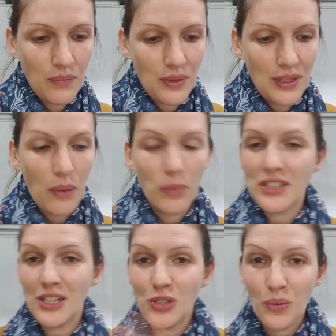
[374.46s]
yeah, we
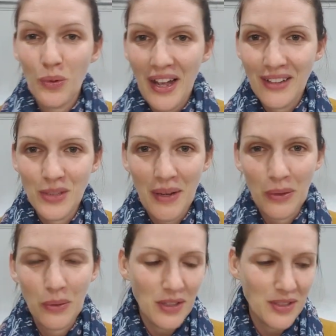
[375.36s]
teach you all how to make
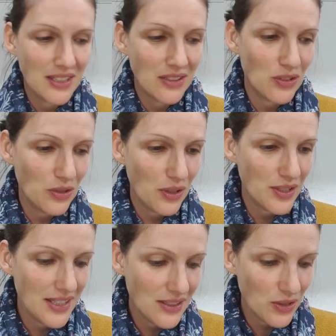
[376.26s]
all those things and do those
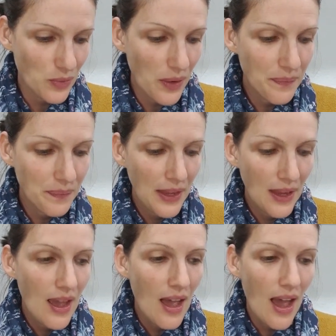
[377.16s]
things as well.
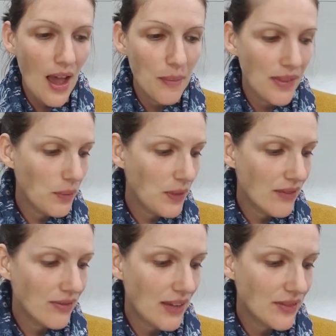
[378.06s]
Then we
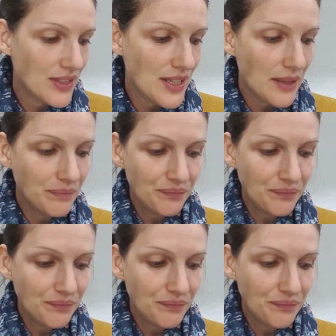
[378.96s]
have lavender.